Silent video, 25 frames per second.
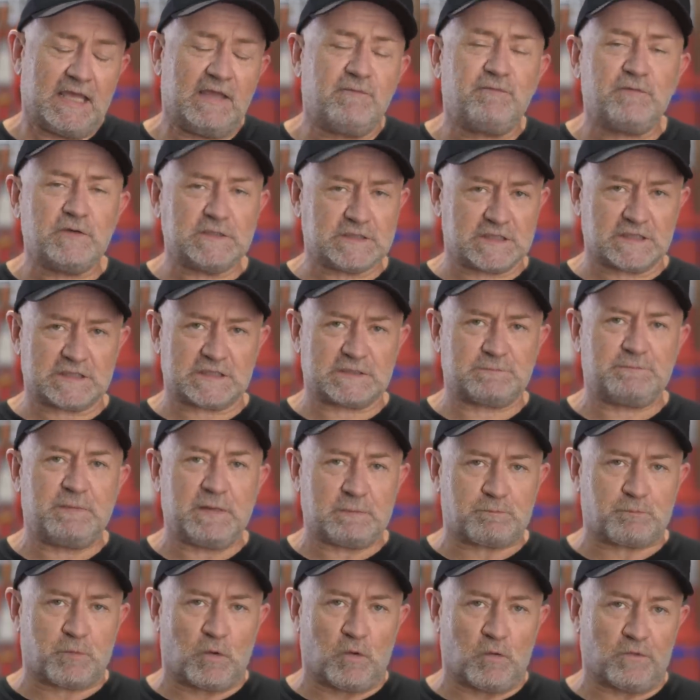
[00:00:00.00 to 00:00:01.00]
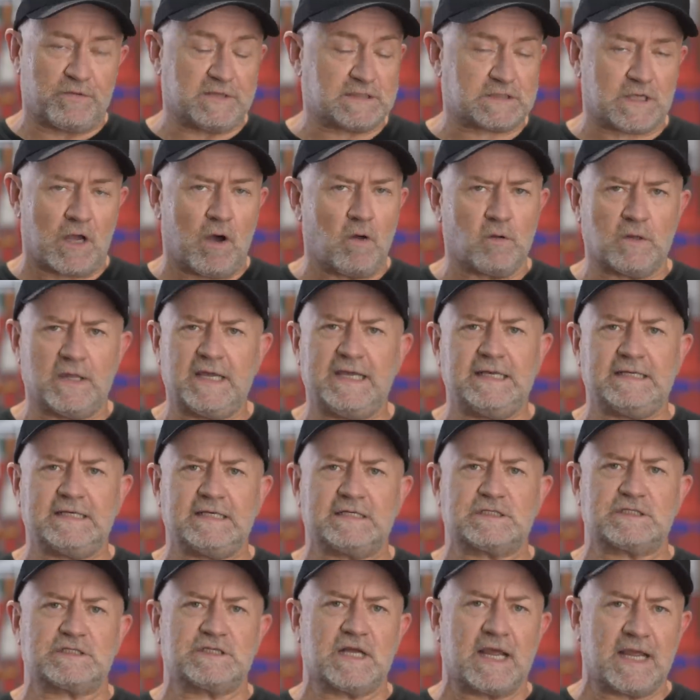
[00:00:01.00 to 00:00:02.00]
If we just spitball this whole heat
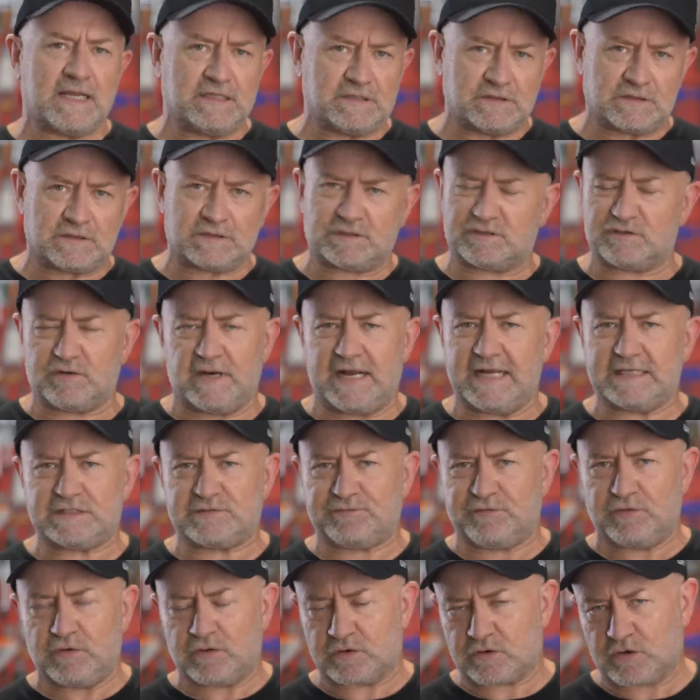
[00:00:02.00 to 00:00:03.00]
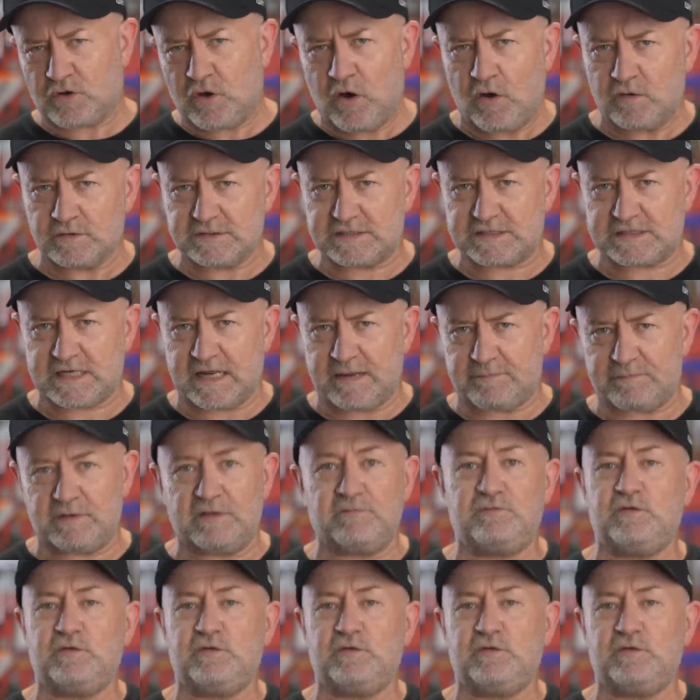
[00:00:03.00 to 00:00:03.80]
exchange transfer concept,